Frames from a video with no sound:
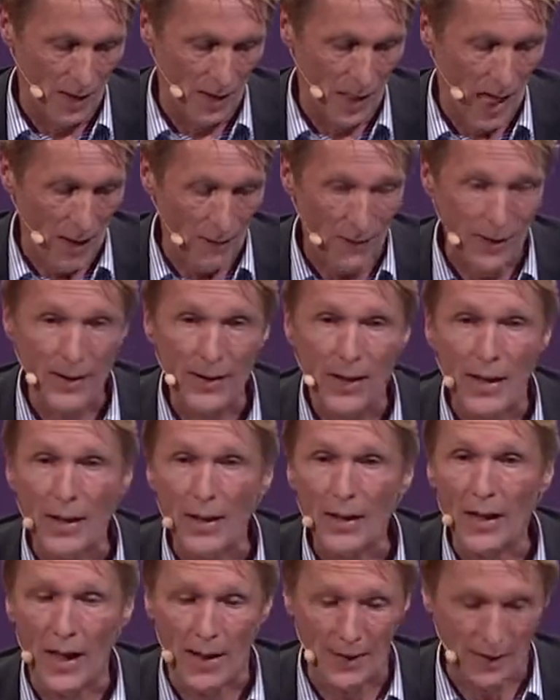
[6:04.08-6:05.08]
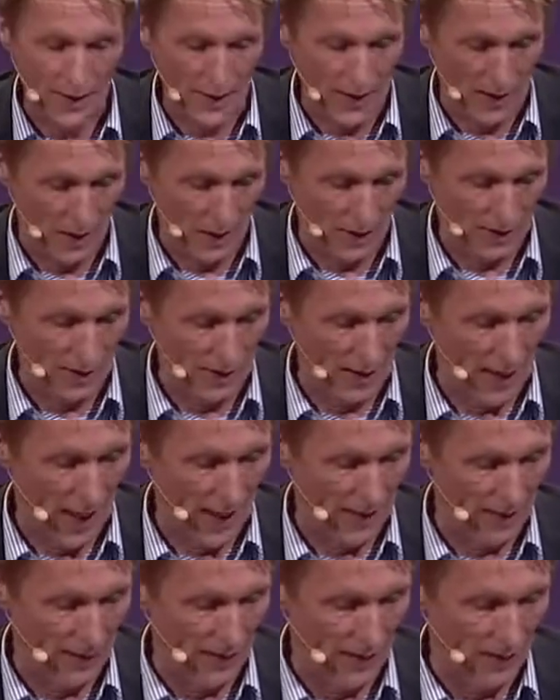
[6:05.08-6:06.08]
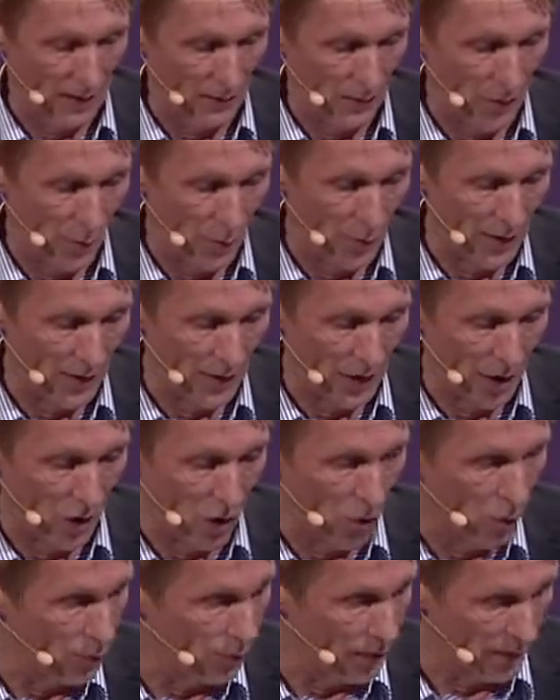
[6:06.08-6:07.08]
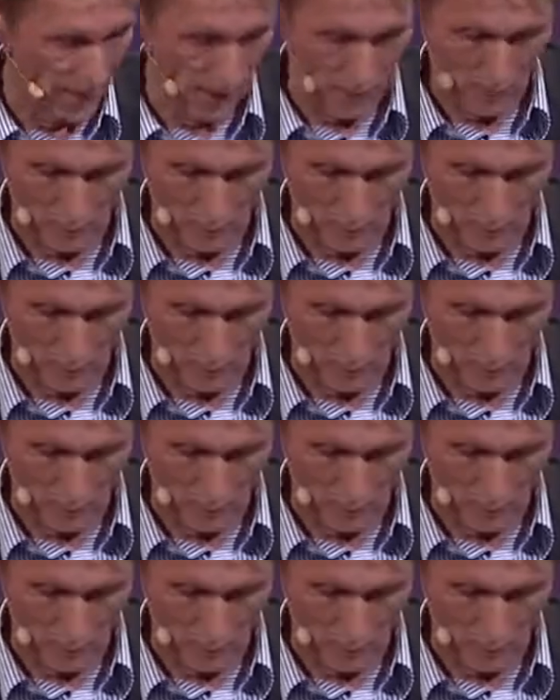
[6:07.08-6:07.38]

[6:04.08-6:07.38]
Every day, 90,000 letters were being opened